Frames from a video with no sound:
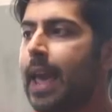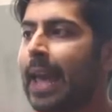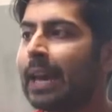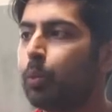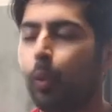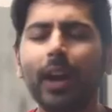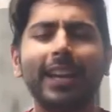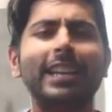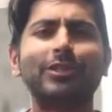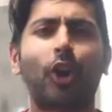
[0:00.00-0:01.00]
And
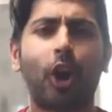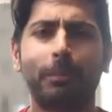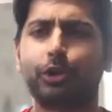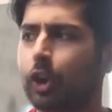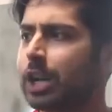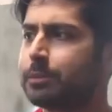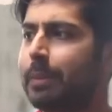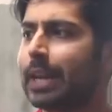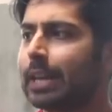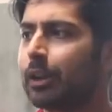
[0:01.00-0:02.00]
what is arbitrage betting?